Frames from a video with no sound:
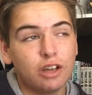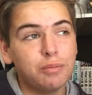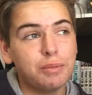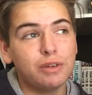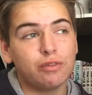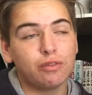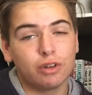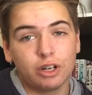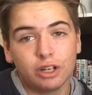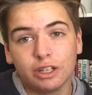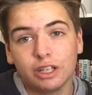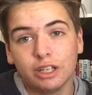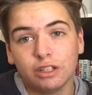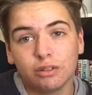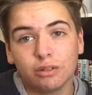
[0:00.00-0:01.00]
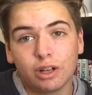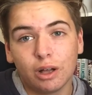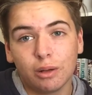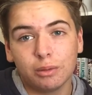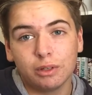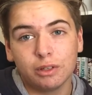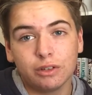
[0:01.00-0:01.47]
I've been really into a
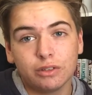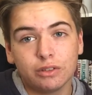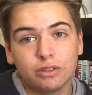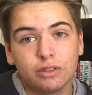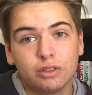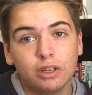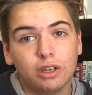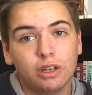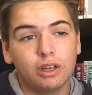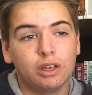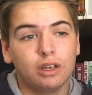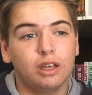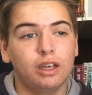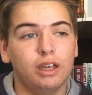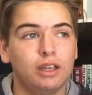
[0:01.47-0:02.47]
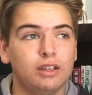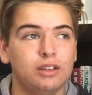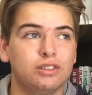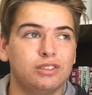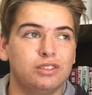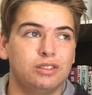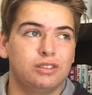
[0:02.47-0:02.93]
couple of those.
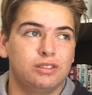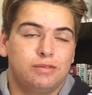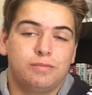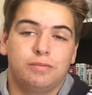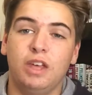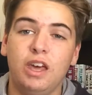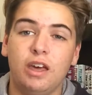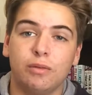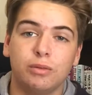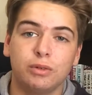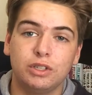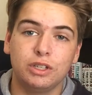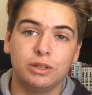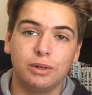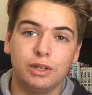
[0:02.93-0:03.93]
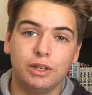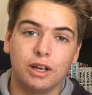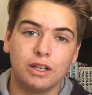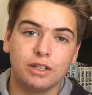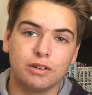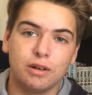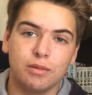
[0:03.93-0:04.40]
And yeah, we'll see what you
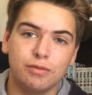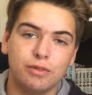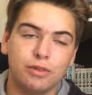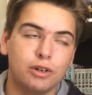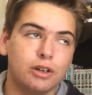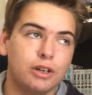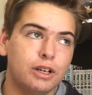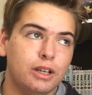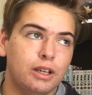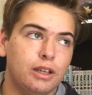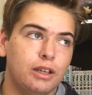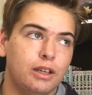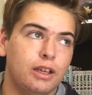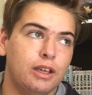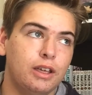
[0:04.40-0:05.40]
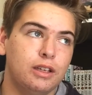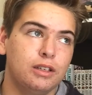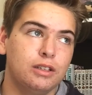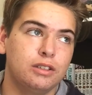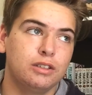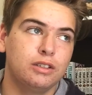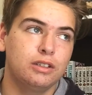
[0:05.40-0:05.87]
guys are up for.
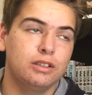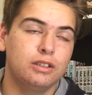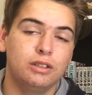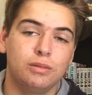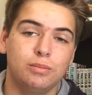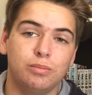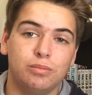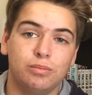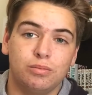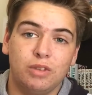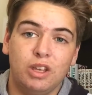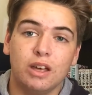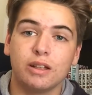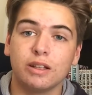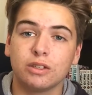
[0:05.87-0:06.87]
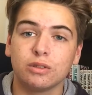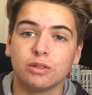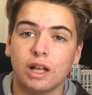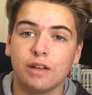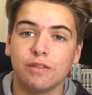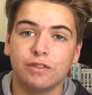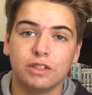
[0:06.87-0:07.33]
And yeah, that's
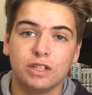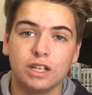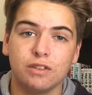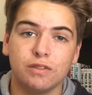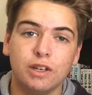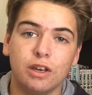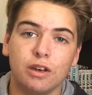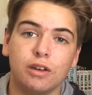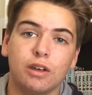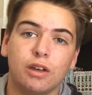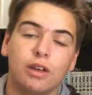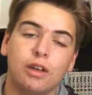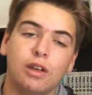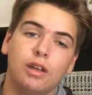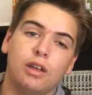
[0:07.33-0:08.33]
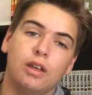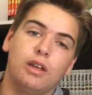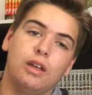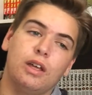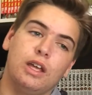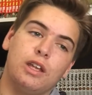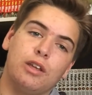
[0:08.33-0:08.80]
all I have for today's video.
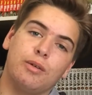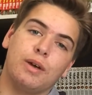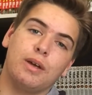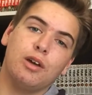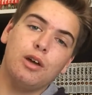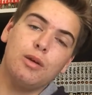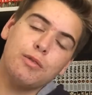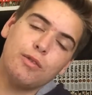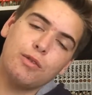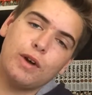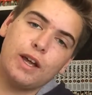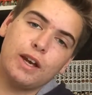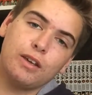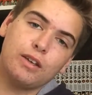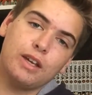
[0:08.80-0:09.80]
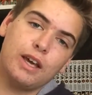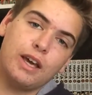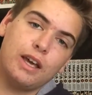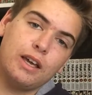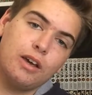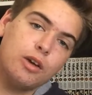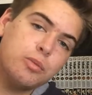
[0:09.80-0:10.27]
Anyway, hope you all had a good
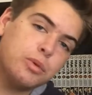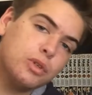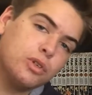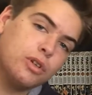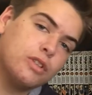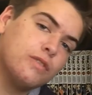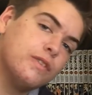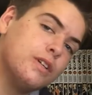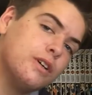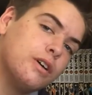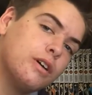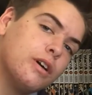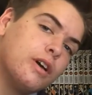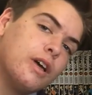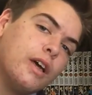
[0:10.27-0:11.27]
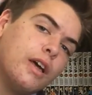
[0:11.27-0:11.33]
day. Hope you enjoyed this video.